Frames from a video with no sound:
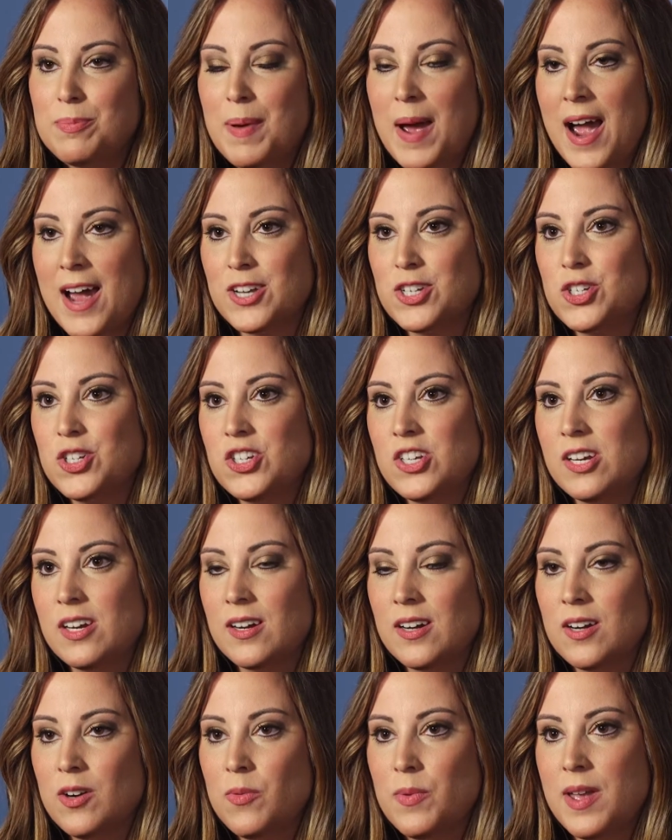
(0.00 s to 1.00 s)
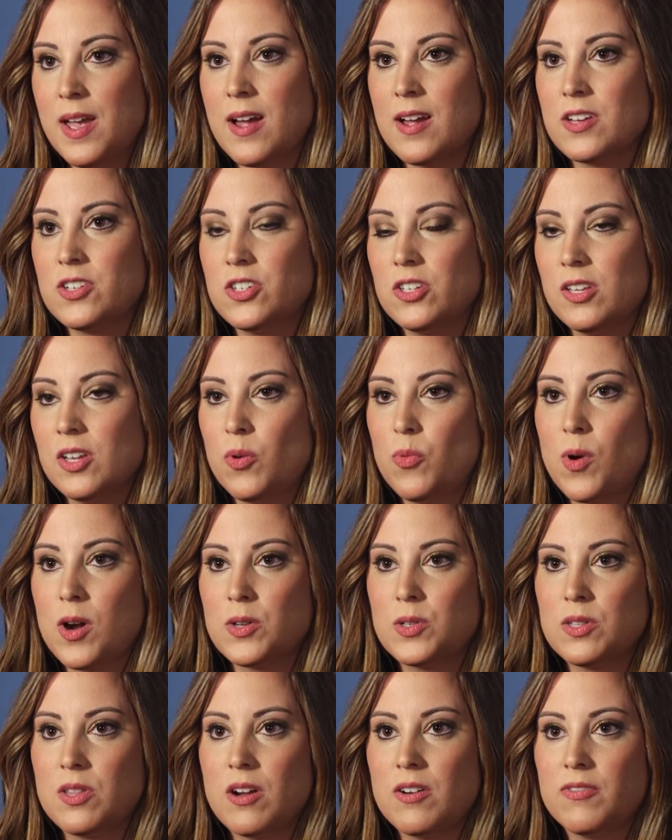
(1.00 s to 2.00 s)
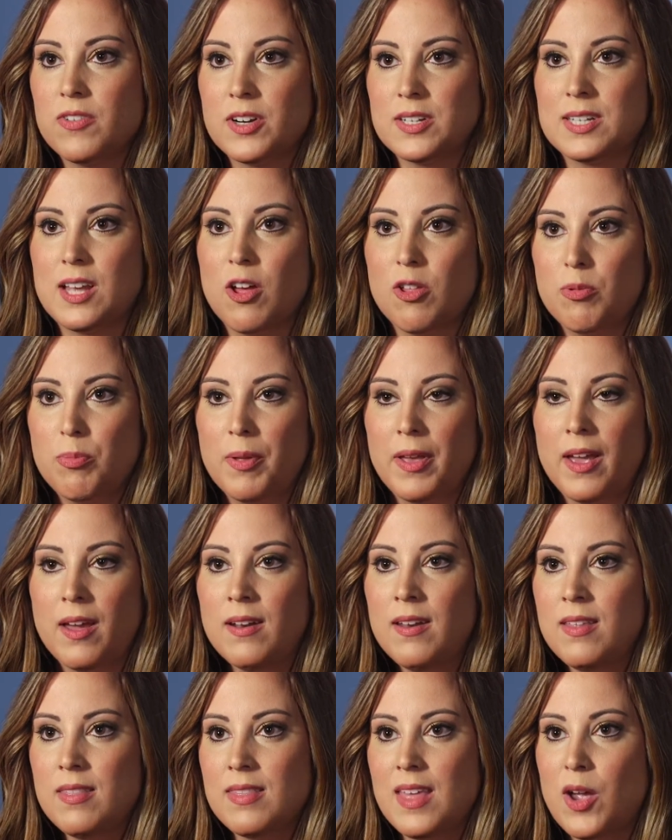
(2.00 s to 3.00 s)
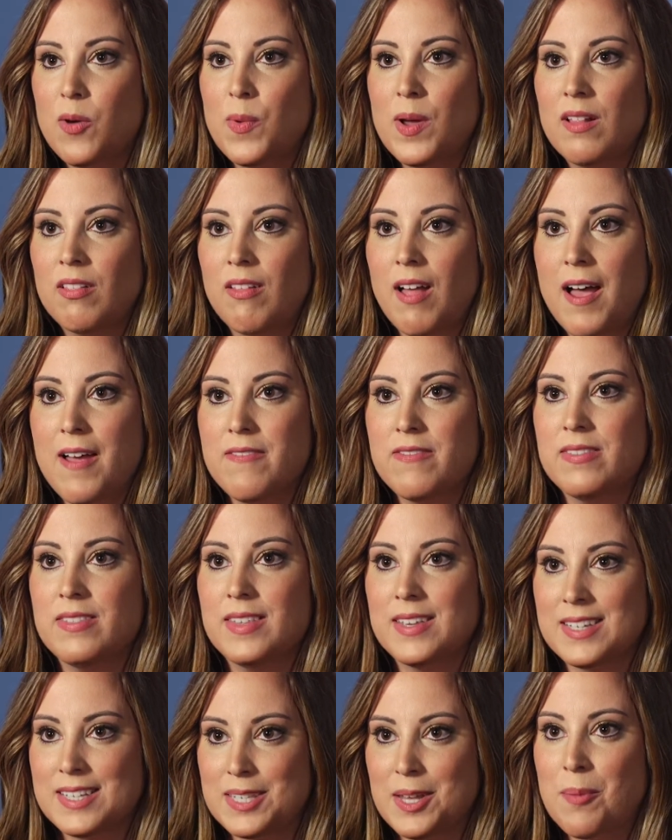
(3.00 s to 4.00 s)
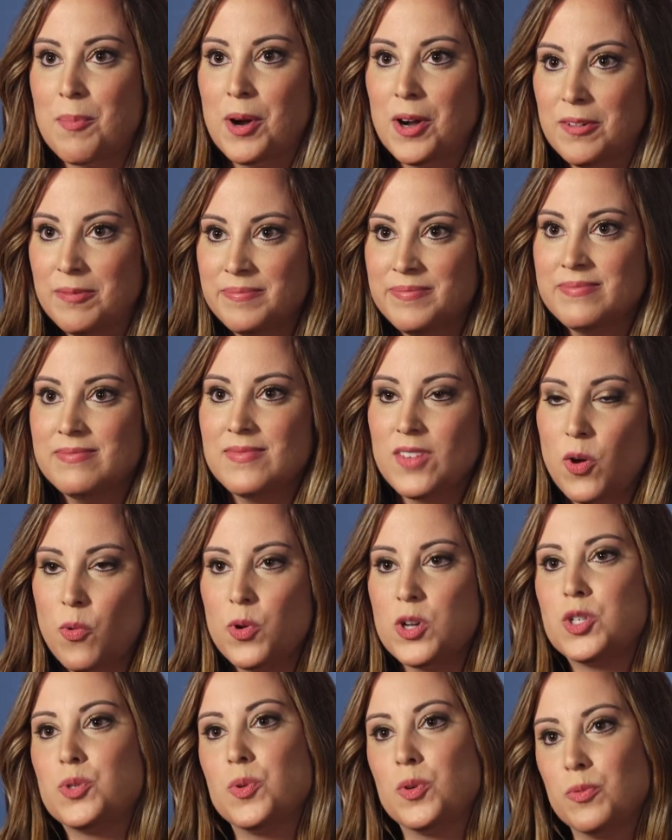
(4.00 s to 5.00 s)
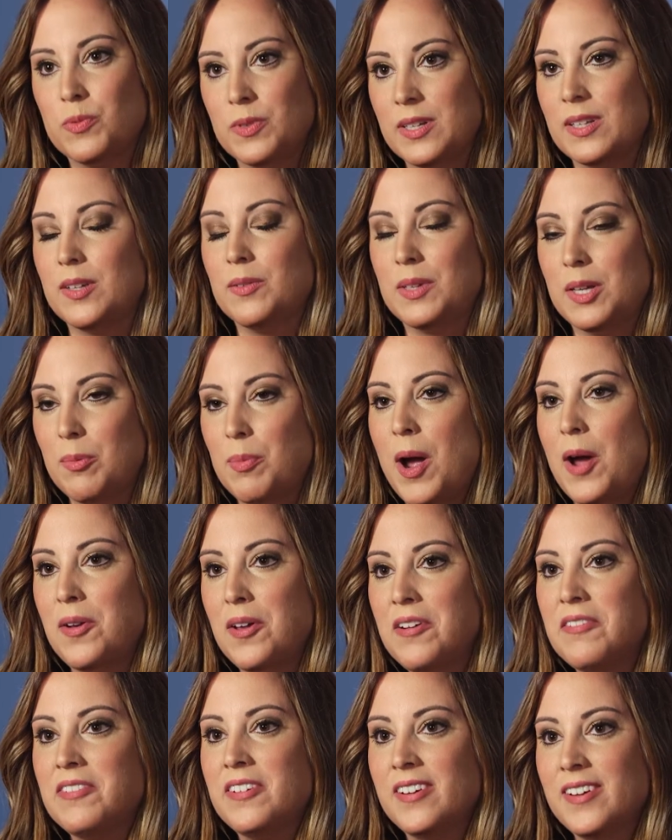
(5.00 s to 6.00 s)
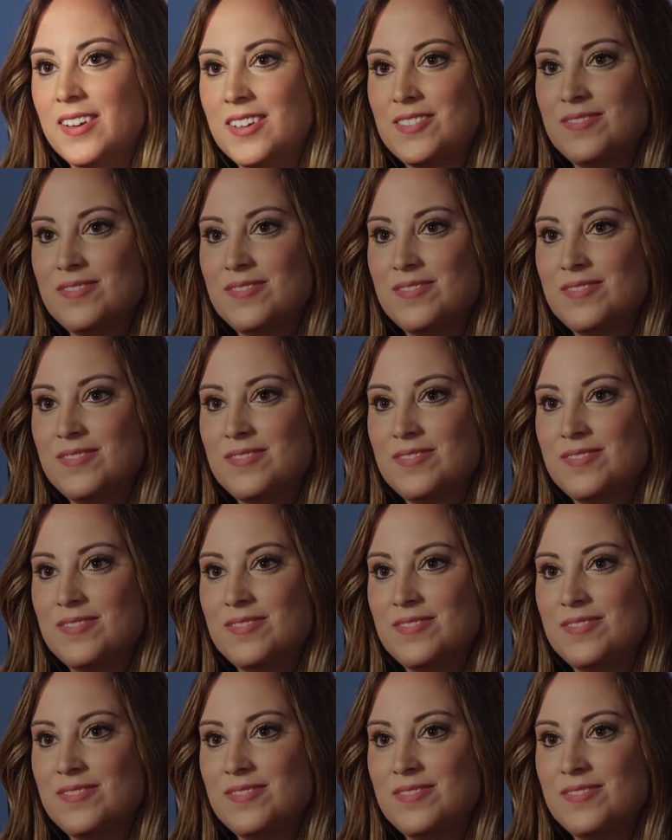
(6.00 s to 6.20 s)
past year, we actually worked with our first health plan, and they went live this summer, which we're really, really proud of.